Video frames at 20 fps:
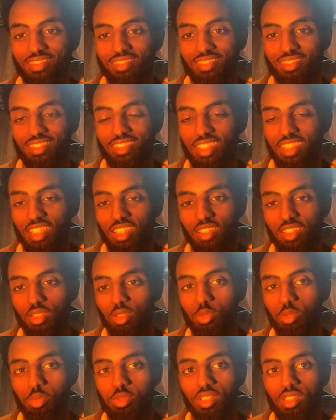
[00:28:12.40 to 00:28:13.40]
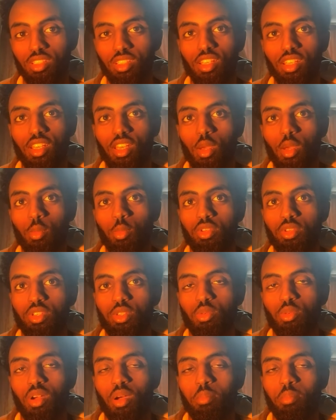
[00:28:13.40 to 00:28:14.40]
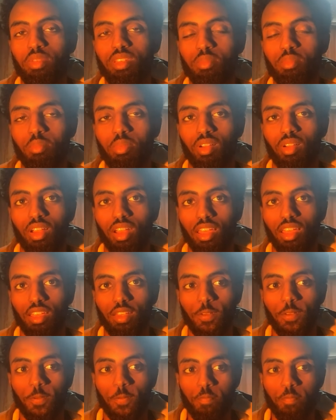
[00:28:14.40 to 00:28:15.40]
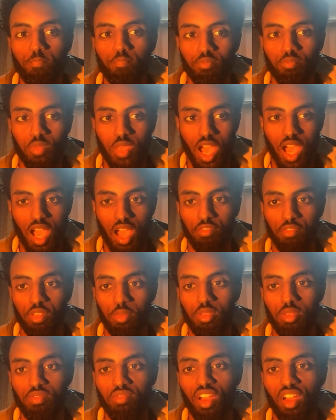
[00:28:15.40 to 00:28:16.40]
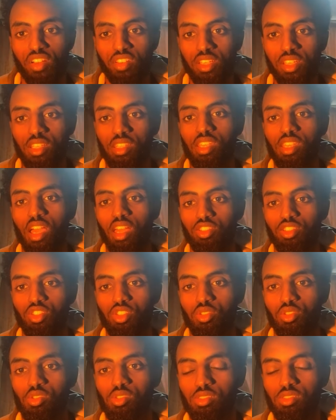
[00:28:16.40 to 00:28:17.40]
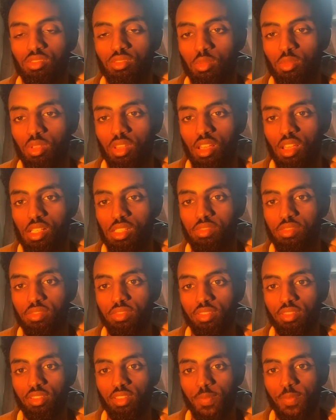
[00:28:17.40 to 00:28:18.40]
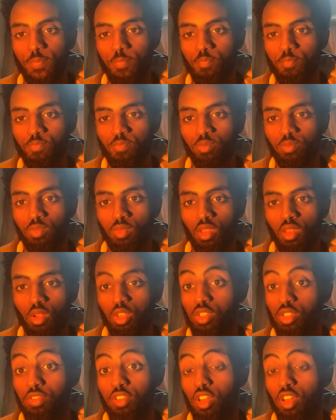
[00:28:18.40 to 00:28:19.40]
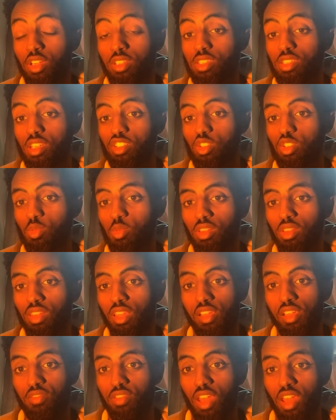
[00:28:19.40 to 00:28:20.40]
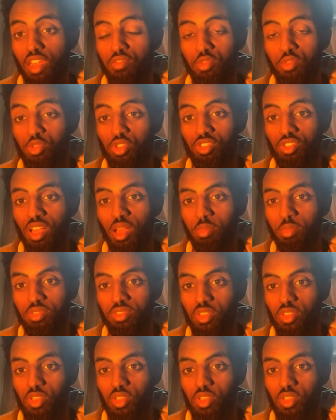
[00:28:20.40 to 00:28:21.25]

100%. But this is what I mean by, like, you have to be very intentional with life. If you're not intentional with life, life will just happen